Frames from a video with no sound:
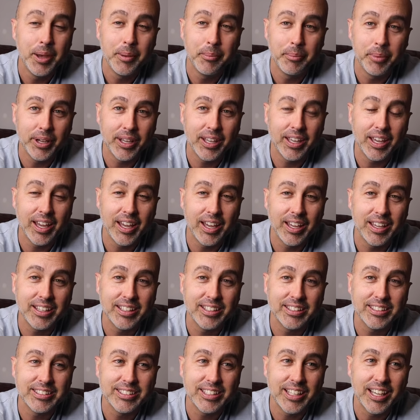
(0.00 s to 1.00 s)

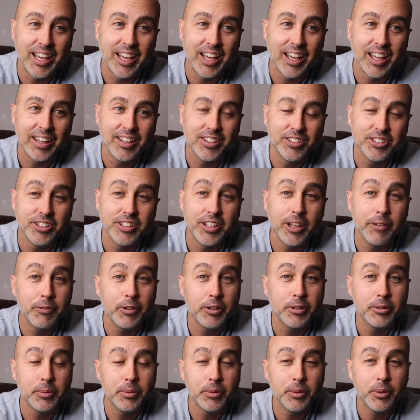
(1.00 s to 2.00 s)
because uh, there's a
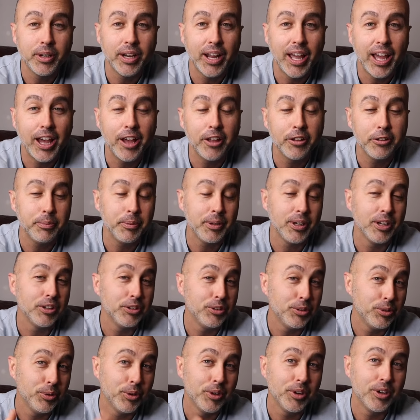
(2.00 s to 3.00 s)
difference between a house being
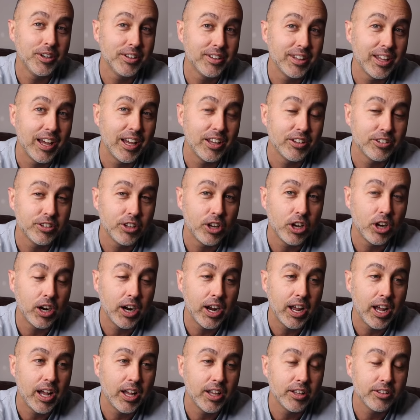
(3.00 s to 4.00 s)
a two hundred thousand dollar
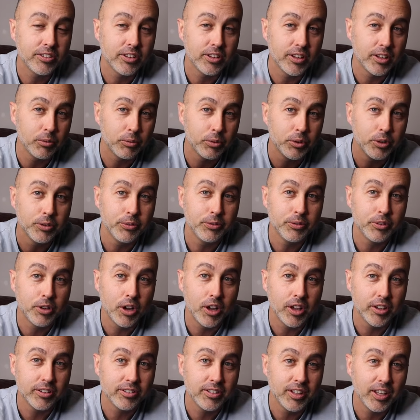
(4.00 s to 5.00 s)
house and the roof
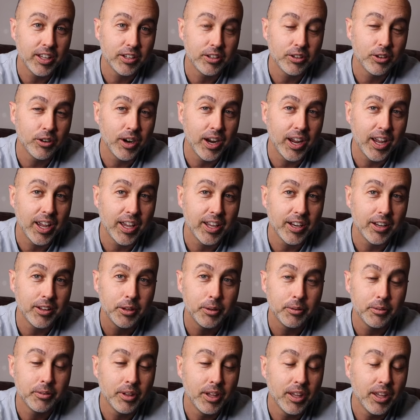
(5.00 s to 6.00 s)
costs ten grand and
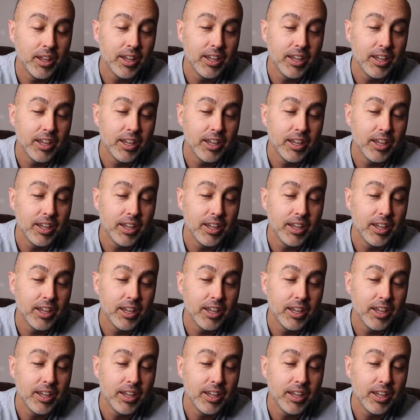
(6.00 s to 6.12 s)
the